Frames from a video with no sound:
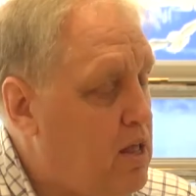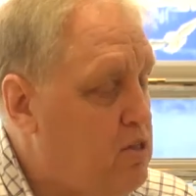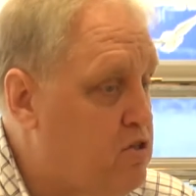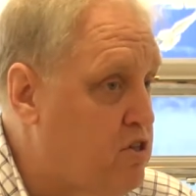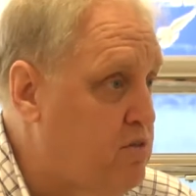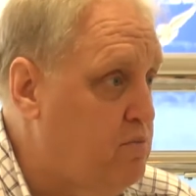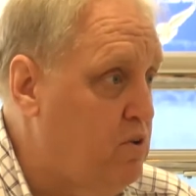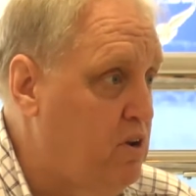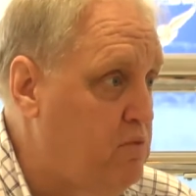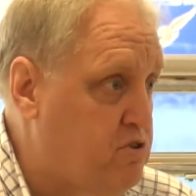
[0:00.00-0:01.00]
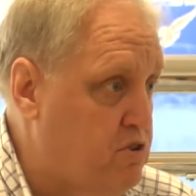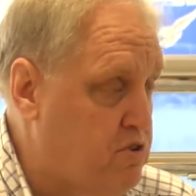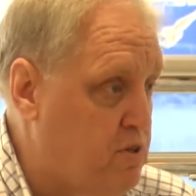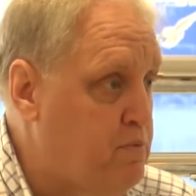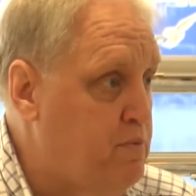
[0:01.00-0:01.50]
The system really was
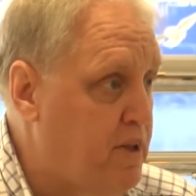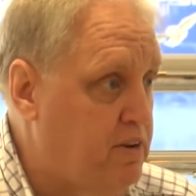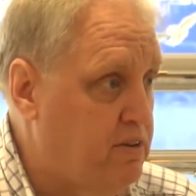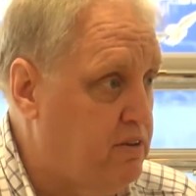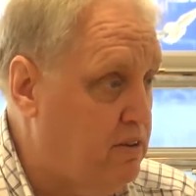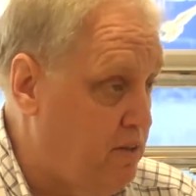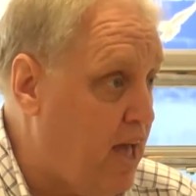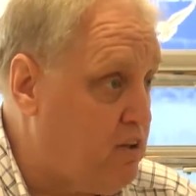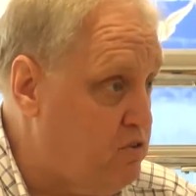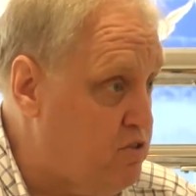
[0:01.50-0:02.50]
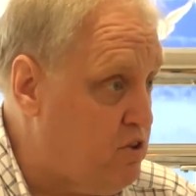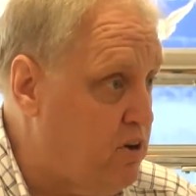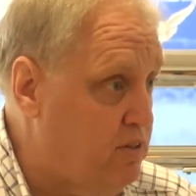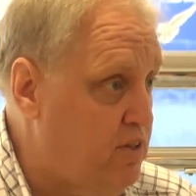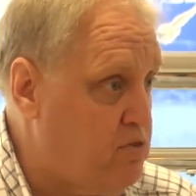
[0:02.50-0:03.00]
just implemented actually
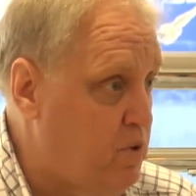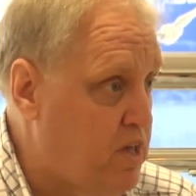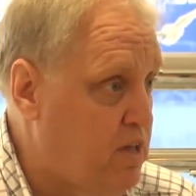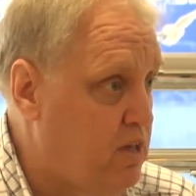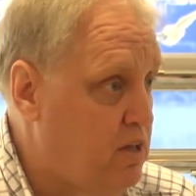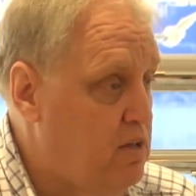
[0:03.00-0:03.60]
starting this week.